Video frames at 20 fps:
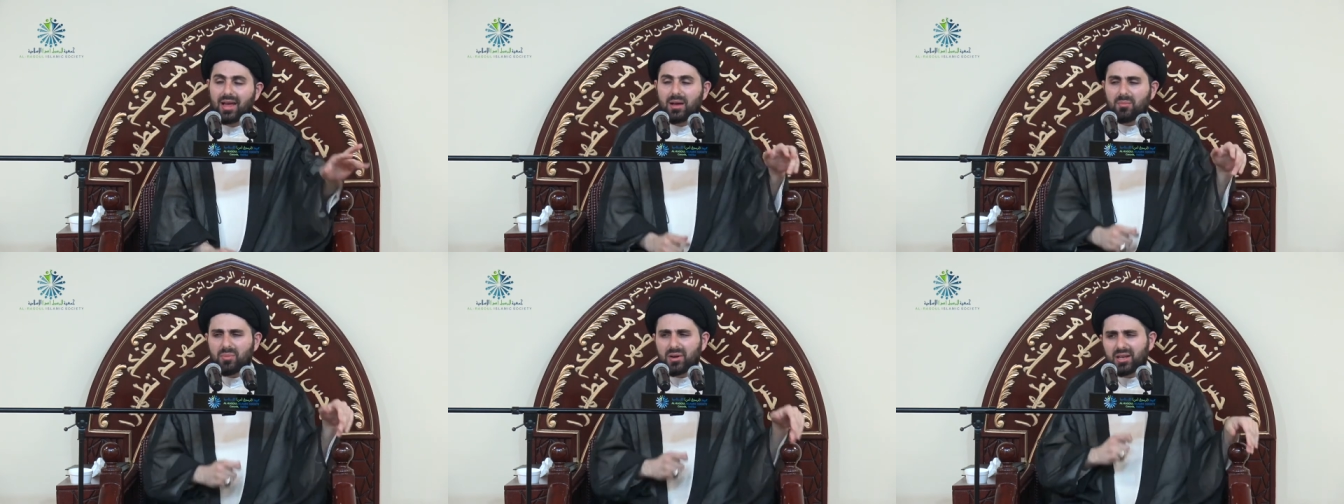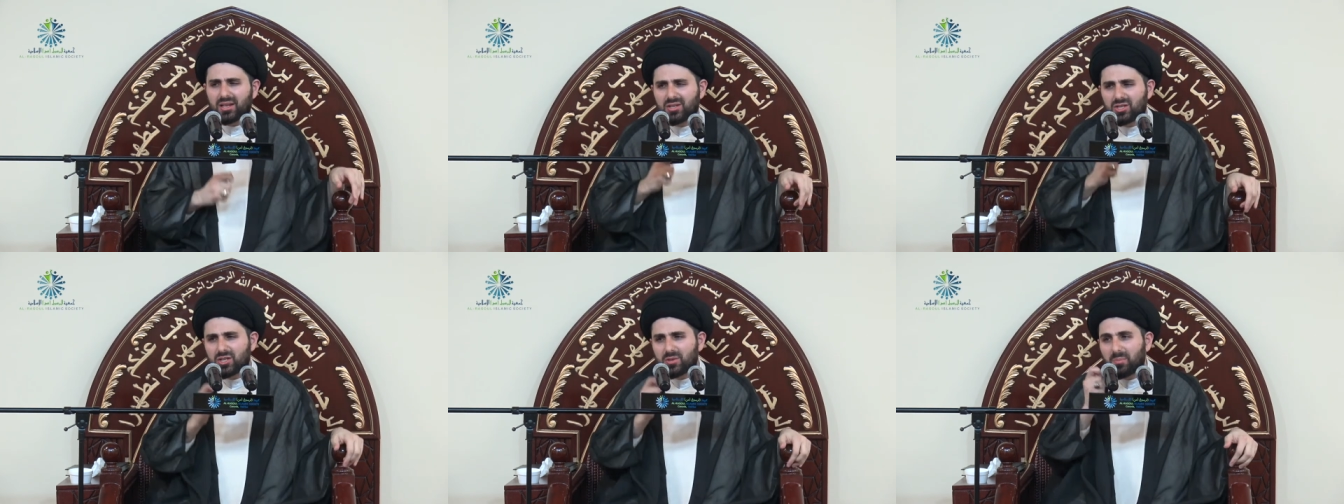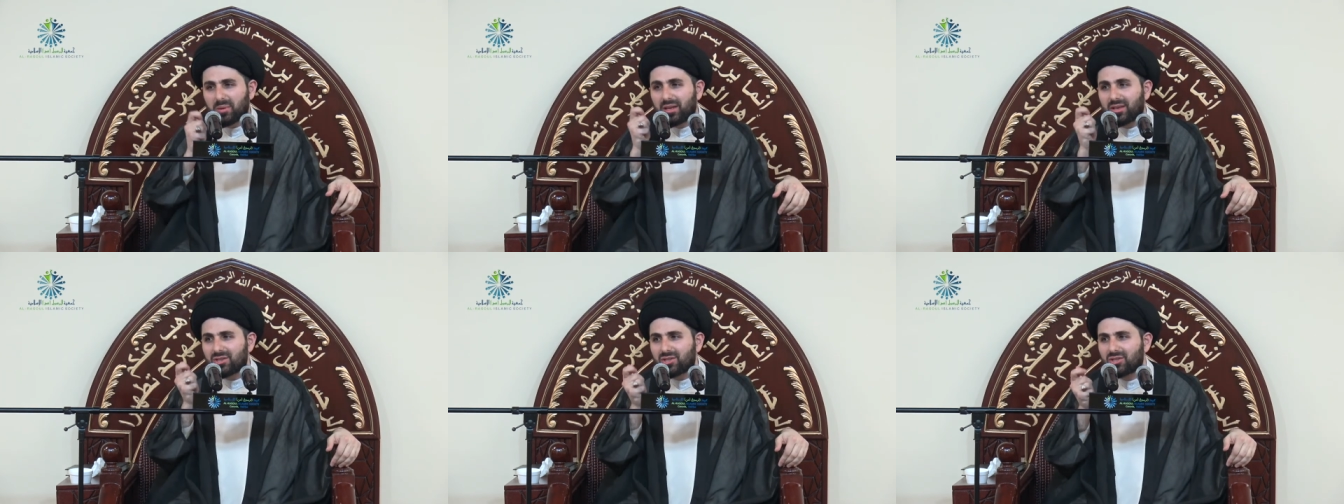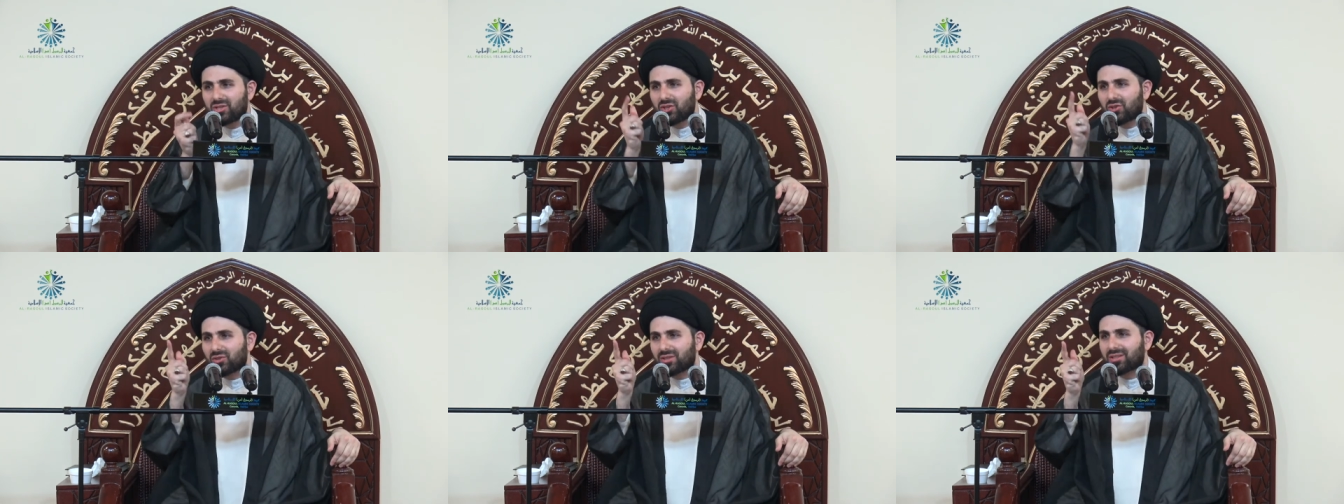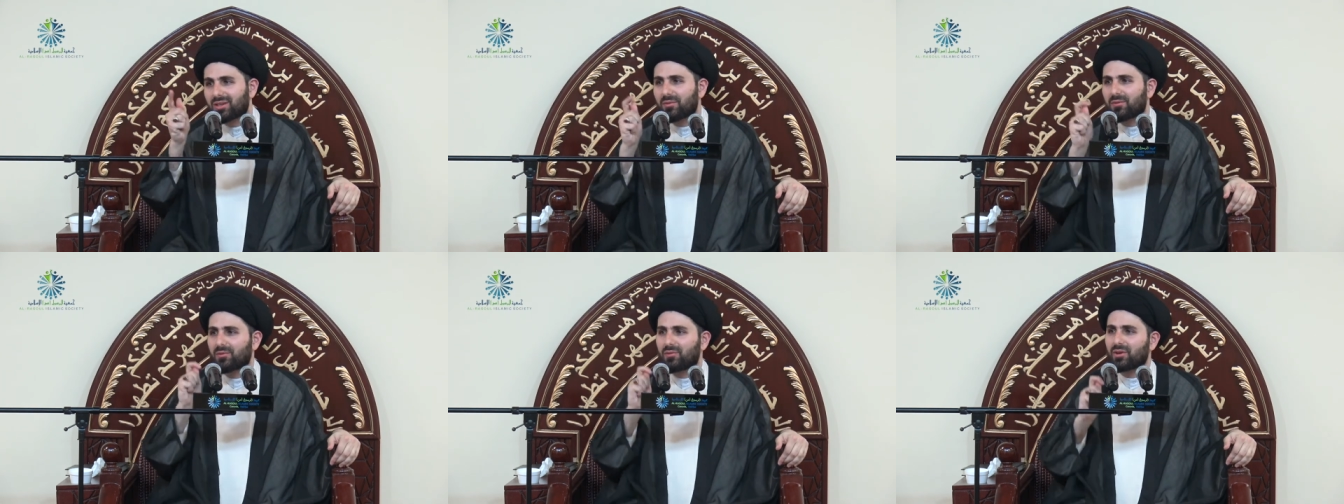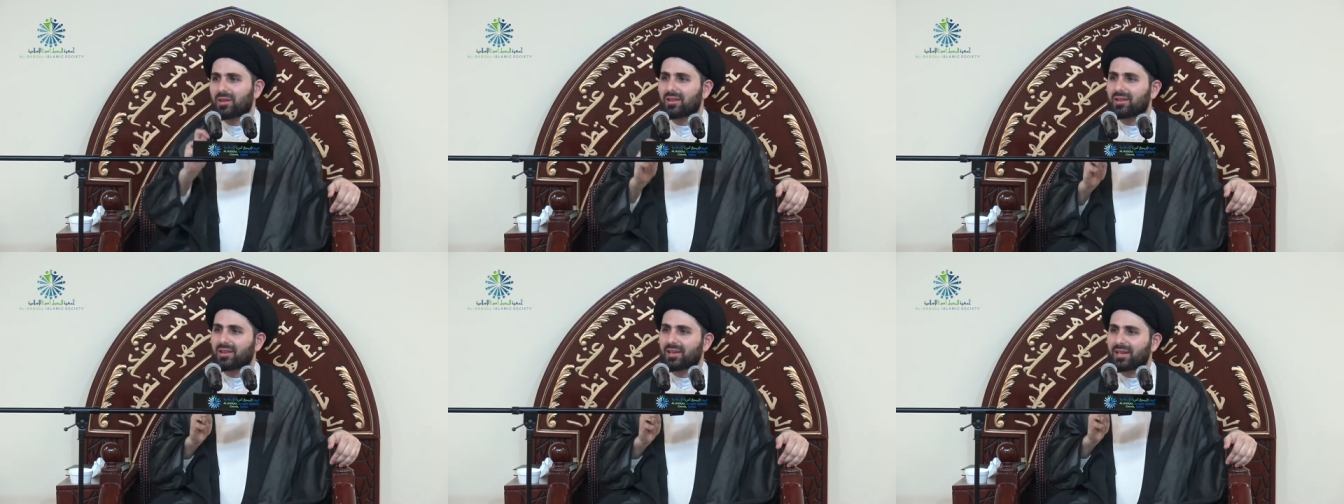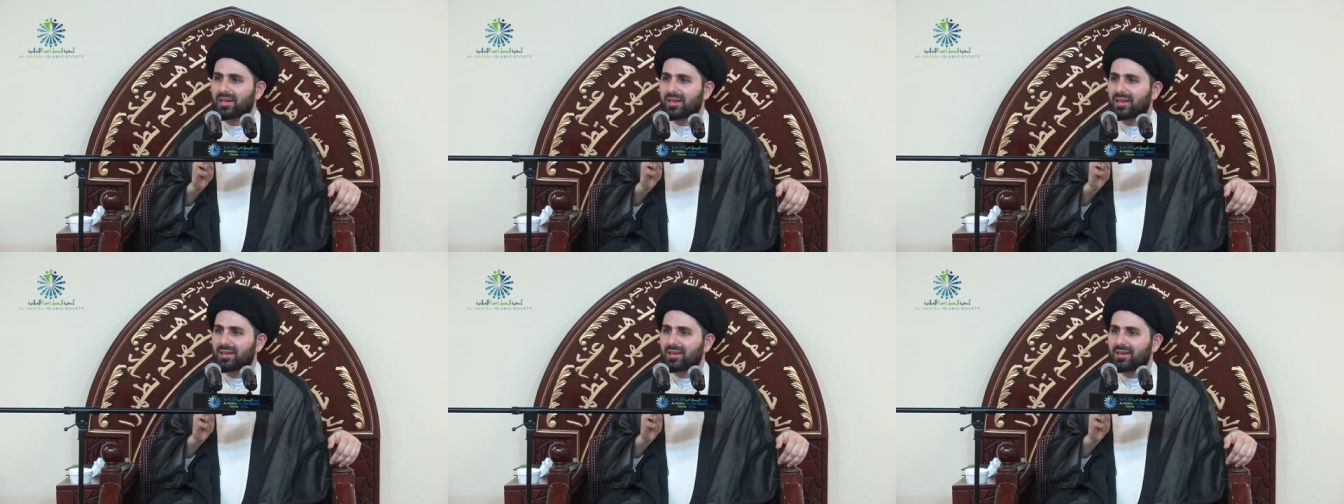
but it speaks to you differently.